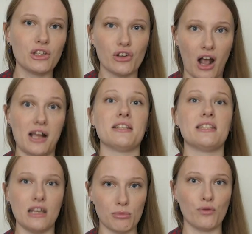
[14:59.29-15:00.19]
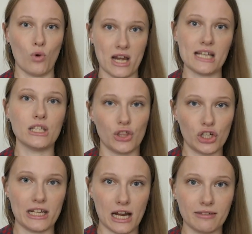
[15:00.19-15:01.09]
you're not gonna see it before
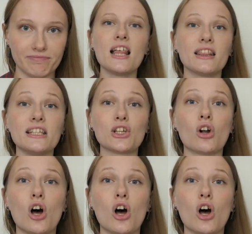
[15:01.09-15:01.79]
1939. These are